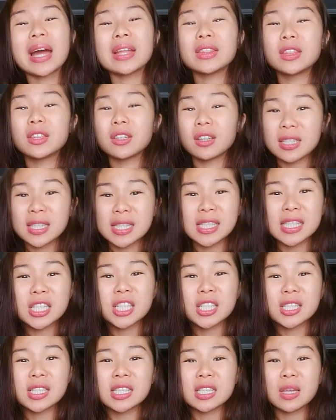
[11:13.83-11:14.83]
had
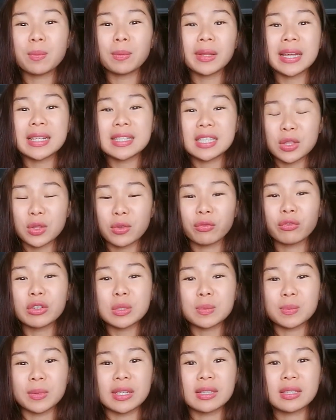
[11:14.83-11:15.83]
you had the
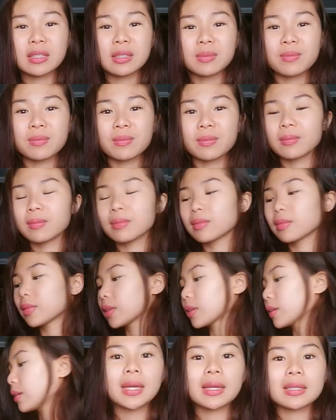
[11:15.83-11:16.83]
contingency plans in the
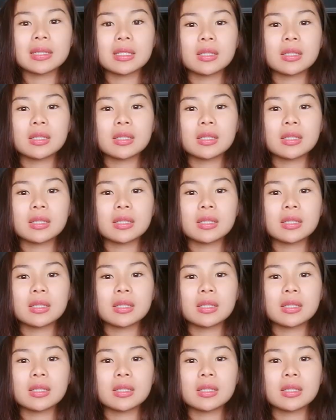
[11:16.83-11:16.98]
first place.